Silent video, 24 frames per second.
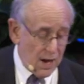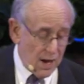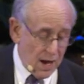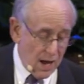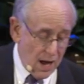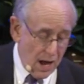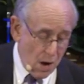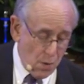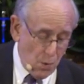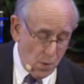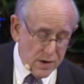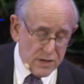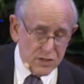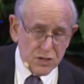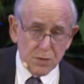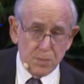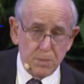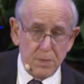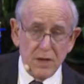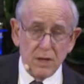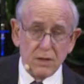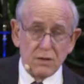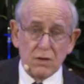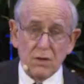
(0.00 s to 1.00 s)
I want to
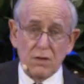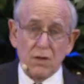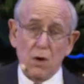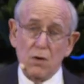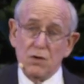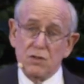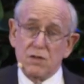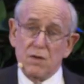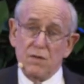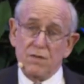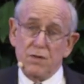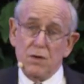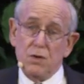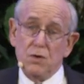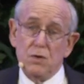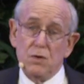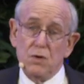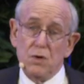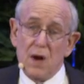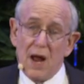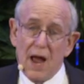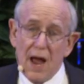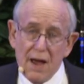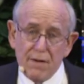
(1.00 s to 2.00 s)
speak to those of you
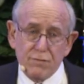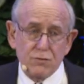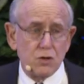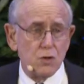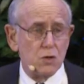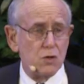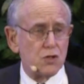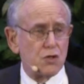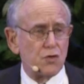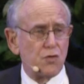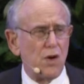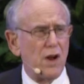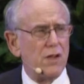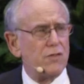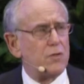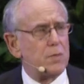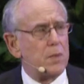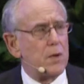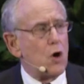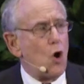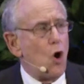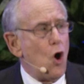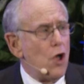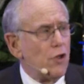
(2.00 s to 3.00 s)
who have Jewish friends,
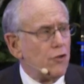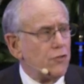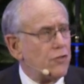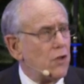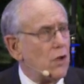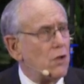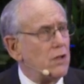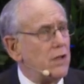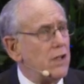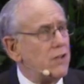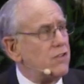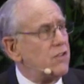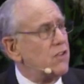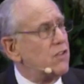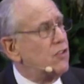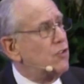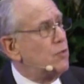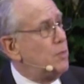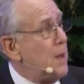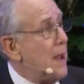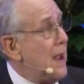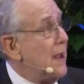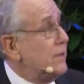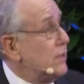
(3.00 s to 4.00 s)
but also let's
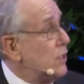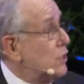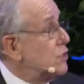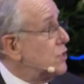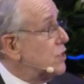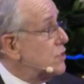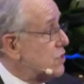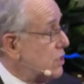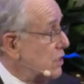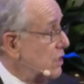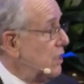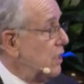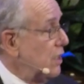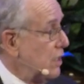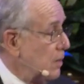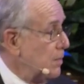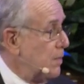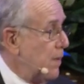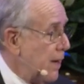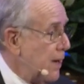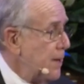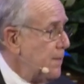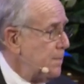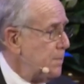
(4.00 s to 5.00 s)
expand it just a little
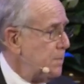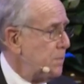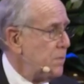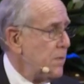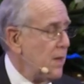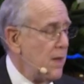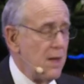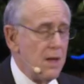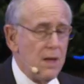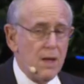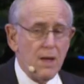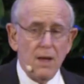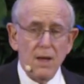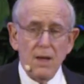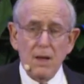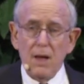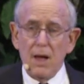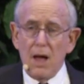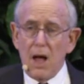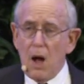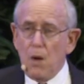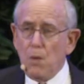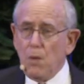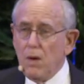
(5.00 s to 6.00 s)
bit.
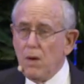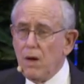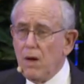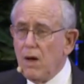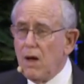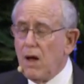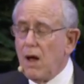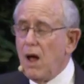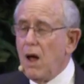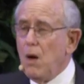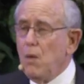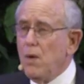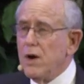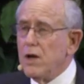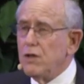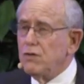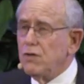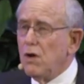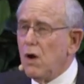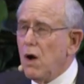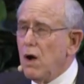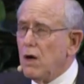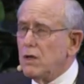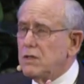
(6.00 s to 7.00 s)
I want
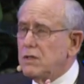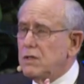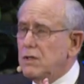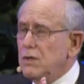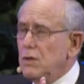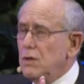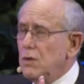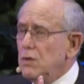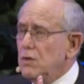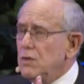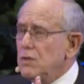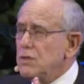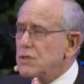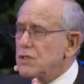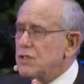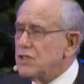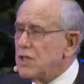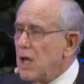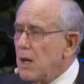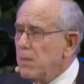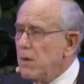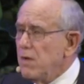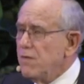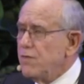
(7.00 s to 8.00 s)
to talk to
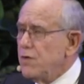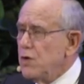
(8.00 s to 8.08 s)
some of